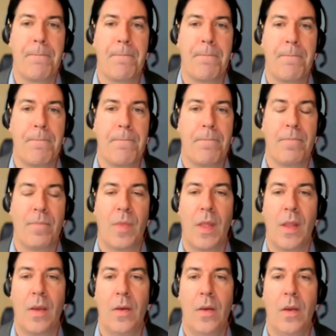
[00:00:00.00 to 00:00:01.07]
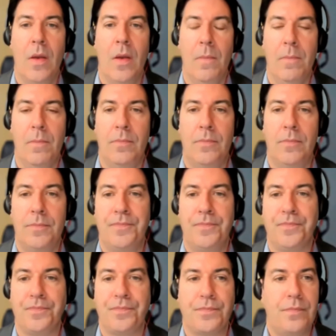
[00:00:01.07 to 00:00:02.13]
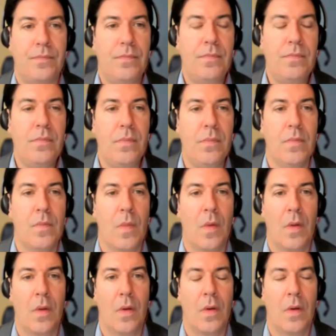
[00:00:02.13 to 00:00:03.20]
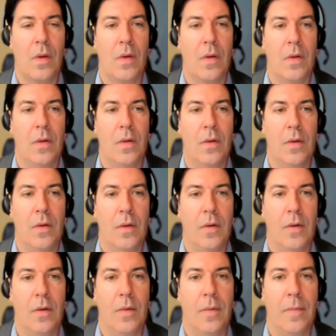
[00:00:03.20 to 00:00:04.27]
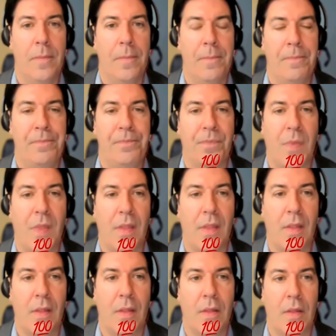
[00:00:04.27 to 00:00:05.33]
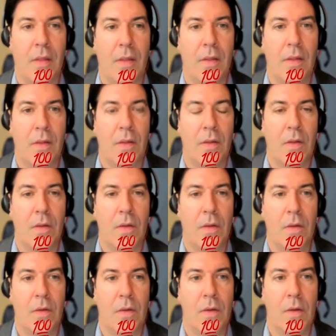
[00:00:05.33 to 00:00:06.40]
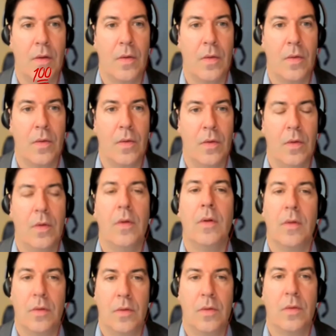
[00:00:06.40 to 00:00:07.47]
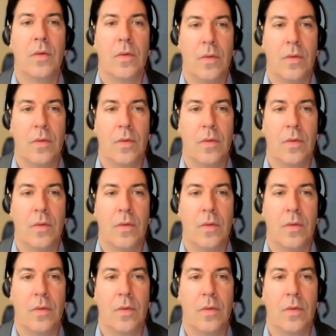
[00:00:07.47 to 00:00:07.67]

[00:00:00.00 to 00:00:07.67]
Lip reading: The person shown says nothing.